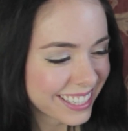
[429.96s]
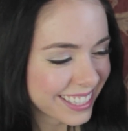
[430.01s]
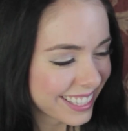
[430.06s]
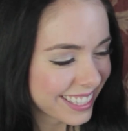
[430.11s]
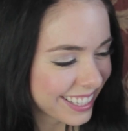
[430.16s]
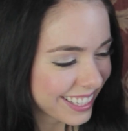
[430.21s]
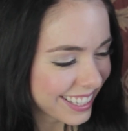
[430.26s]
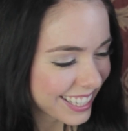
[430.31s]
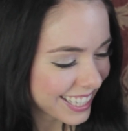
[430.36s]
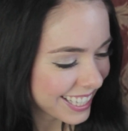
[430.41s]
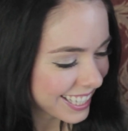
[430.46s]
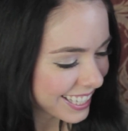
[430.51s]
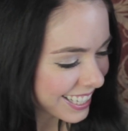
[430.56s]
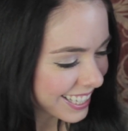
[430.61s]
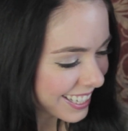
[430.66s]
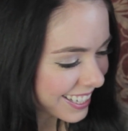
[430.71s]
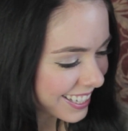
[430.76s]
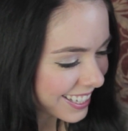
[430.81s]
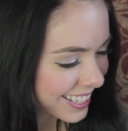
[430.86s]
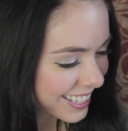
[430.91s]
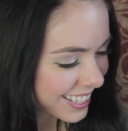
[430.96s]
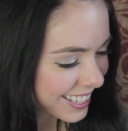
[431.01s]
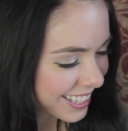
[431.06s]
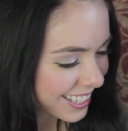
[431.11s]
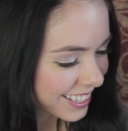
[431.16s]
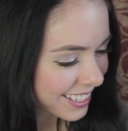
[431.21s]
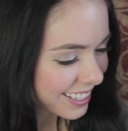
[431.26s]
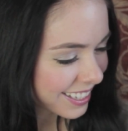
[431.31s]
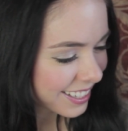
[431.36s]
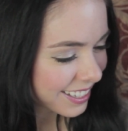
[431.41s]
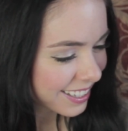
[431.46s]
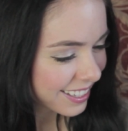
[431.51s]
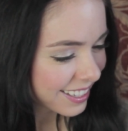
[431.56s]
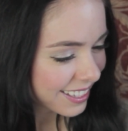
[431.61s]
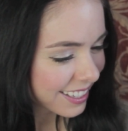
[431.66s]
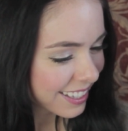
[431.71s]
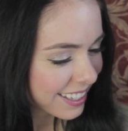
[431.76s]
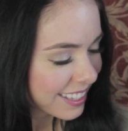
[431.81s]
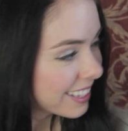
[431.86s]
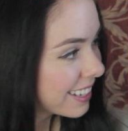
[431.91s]

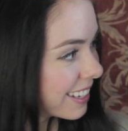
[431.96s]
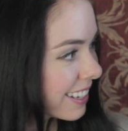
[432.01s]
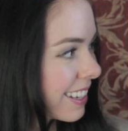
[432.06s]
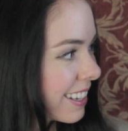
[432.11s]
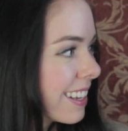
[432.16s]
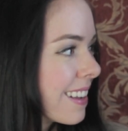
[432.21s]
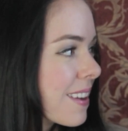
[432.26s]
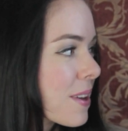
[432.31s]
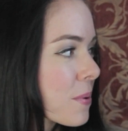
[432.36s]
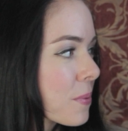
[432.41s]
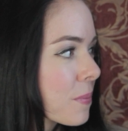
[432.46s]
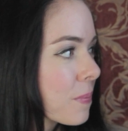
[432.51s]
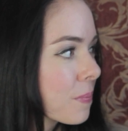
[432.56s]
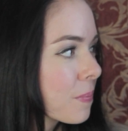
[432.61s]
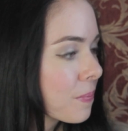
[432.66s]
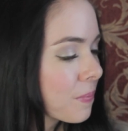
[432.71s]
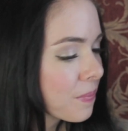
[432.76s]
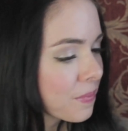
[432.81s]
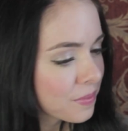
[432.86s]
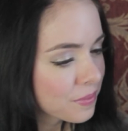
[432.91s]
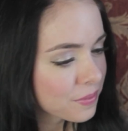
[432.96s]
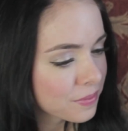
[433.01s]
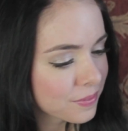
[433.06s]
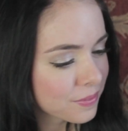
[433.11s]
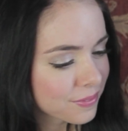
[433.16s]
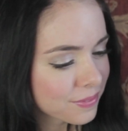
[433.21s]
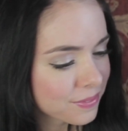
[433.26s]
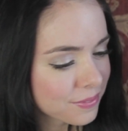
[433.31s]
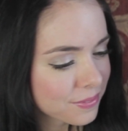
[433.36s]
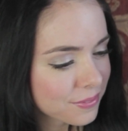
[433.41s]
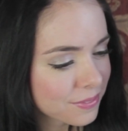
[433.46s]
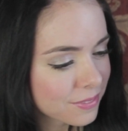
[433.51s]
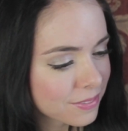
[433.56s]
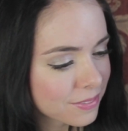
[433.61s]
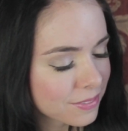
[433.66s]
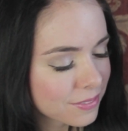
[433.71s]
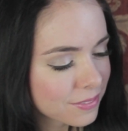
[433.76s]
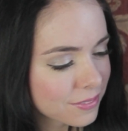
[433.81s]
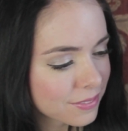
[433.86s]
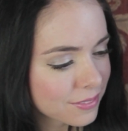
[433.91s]

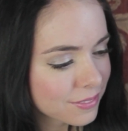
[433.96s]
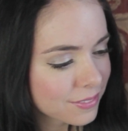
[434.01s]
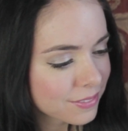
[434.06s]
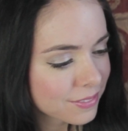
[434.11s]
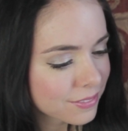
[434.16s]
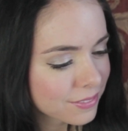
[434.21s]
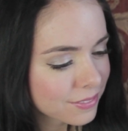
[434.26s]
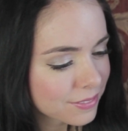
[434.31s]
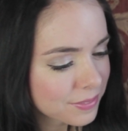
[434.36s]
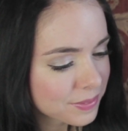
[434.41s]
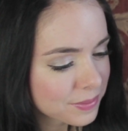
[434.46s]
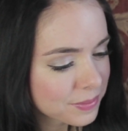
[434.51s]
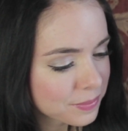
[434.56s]
The person shown says nothing.